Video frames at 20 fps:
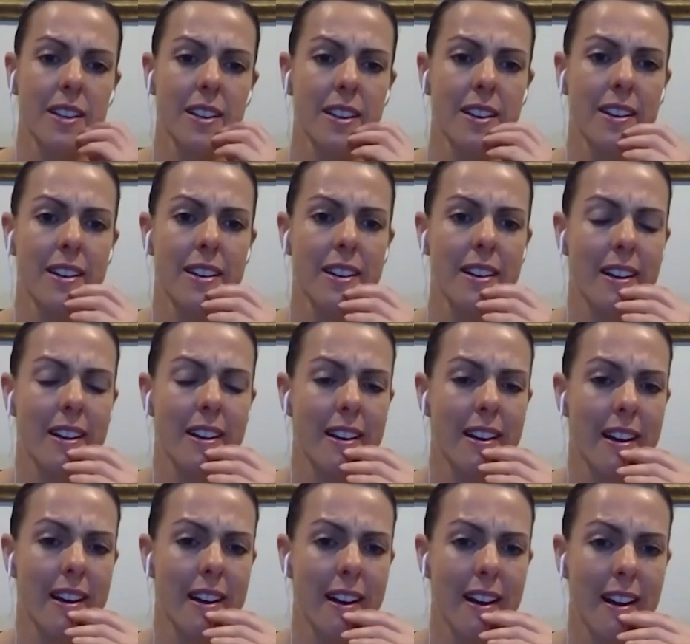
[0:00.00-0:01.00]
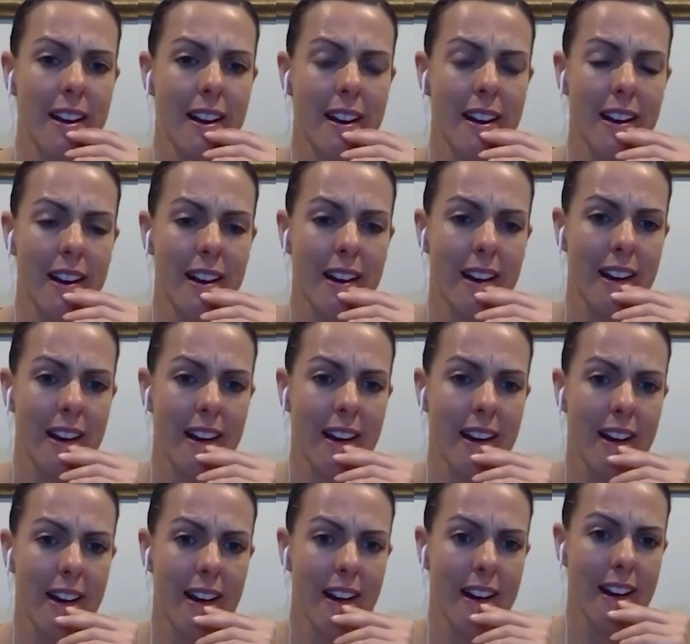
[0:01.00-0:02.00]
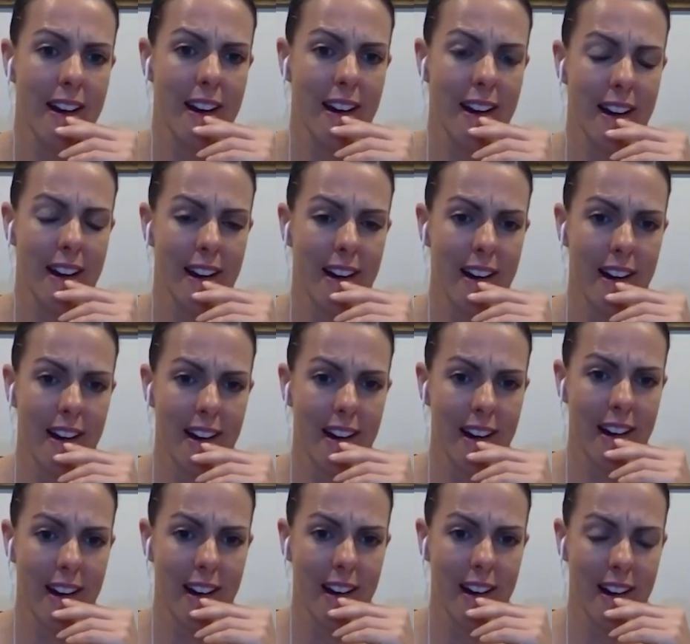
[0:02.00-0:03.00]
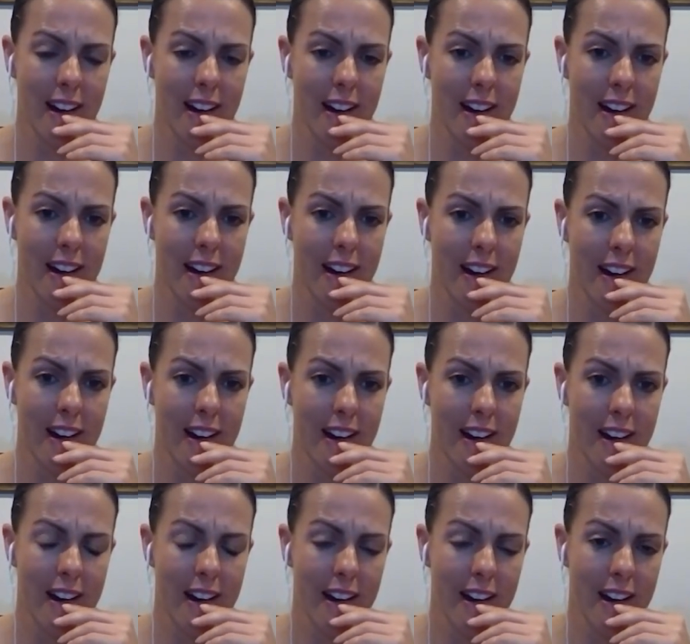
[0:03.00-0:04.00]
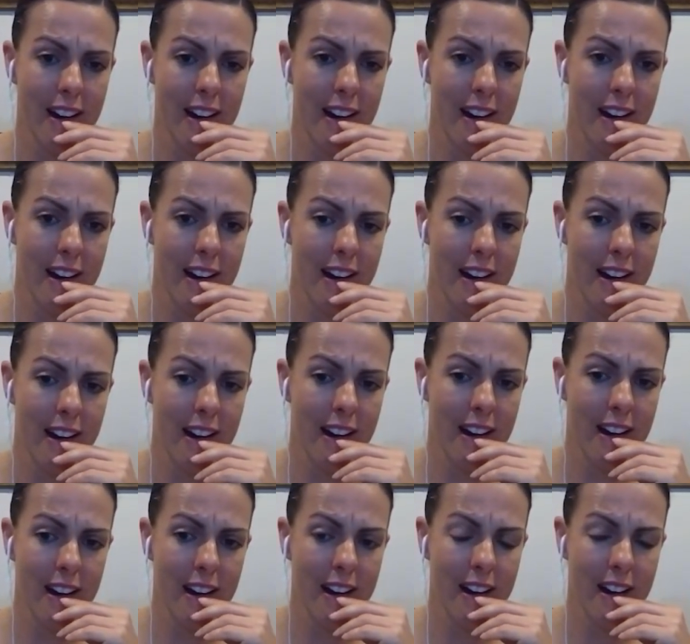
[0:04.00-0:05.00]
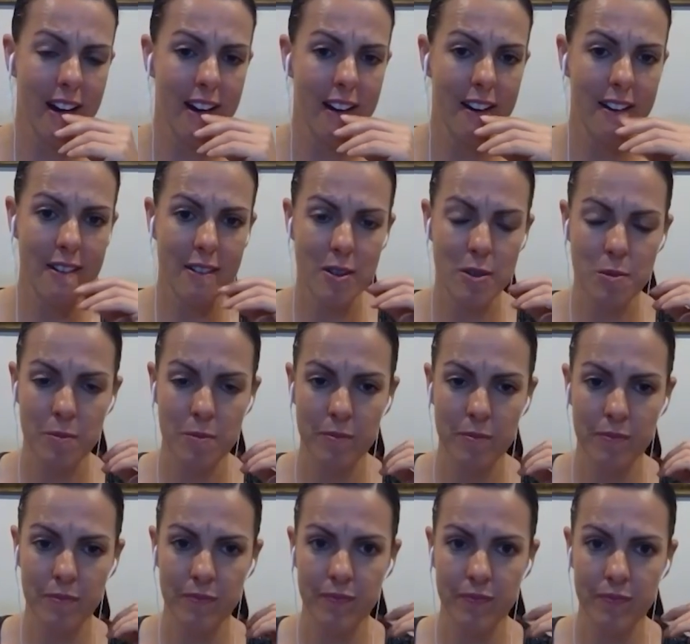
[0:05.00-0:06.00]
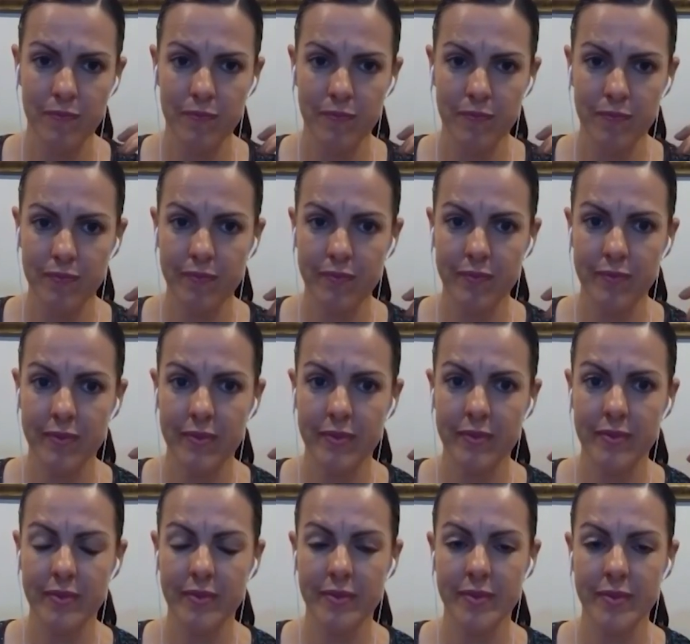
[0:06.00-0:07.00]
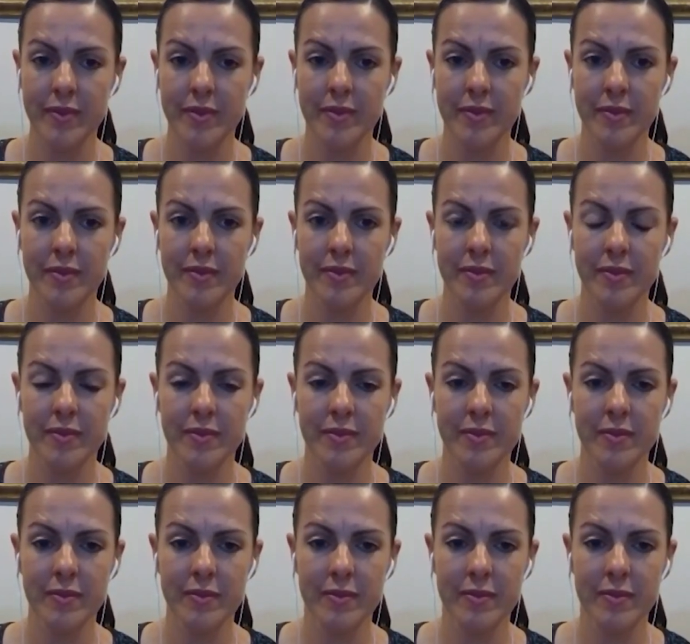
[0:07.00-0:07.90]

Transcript: [no speech]